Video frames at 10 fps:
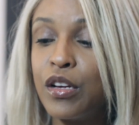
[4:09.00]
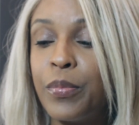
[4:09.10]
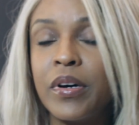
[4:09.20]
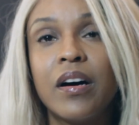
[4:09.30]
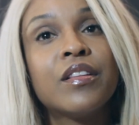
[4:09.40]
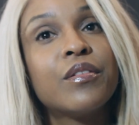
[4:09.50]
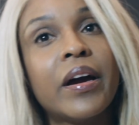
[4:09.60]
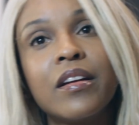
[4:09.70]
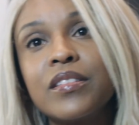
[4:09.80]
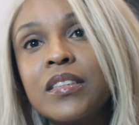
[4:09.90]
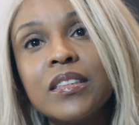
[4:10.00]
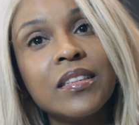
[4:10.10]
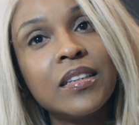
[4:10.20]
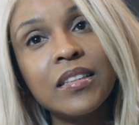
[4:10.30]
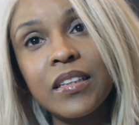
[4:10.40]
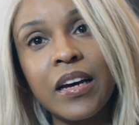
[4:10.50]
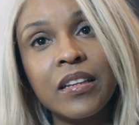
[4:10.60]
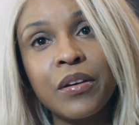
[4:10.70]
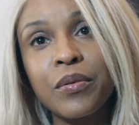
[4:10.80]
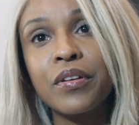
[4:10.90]
But other writers couldn't get that.
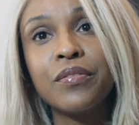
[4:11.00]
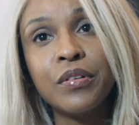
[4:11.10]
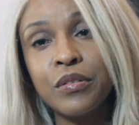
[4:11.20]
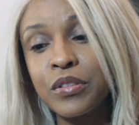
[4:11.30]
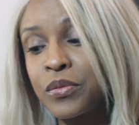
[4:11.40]
They were confused.